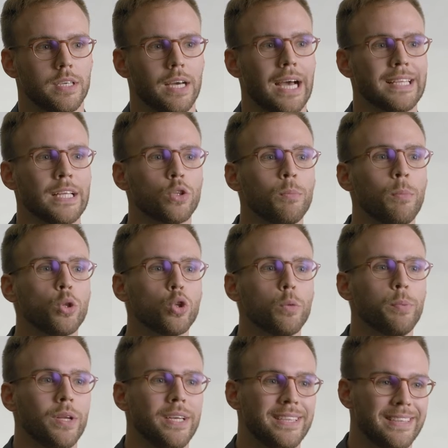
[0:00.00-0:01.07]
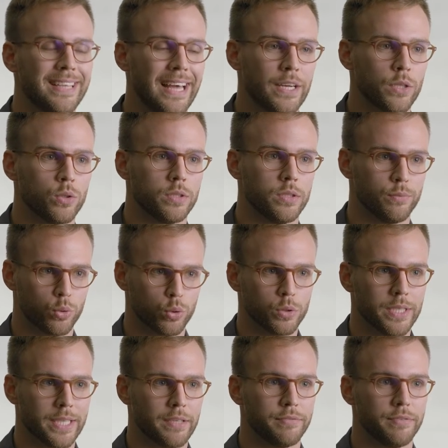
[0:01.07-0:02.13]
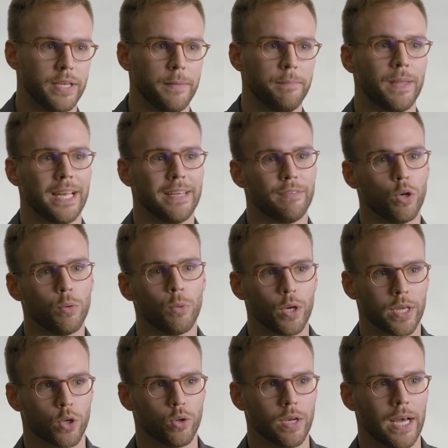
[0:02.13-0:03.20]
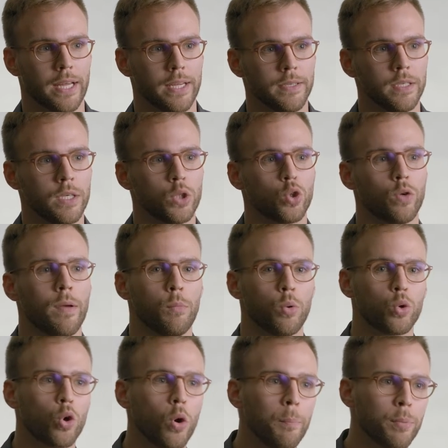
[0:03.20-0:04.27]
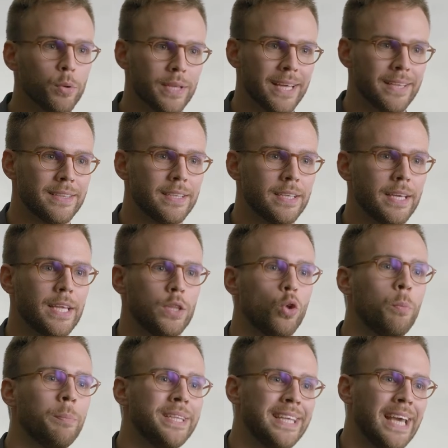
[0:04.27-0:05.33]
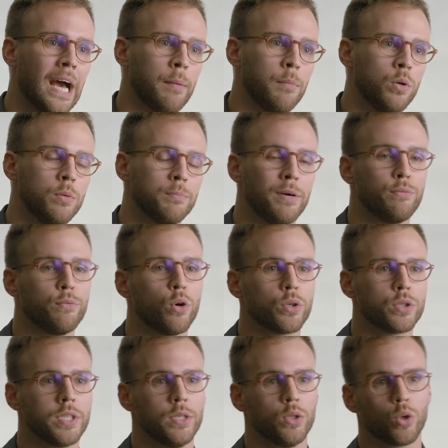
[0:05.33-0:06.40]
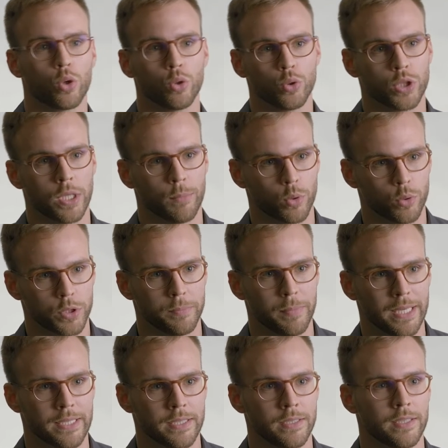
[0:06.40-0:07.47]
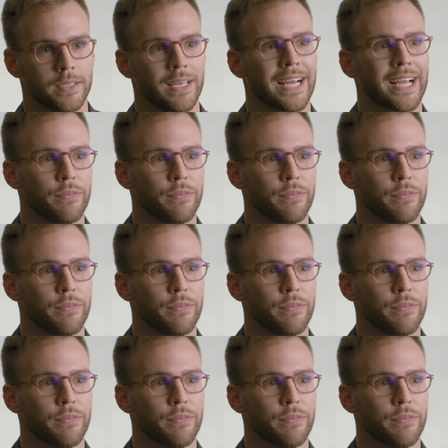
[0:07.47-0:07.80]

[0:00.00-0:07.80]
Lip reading: If we look even further inside the coffee fruits, at a molecular level, we find another component we recognize, but perhaps we don't know that much about: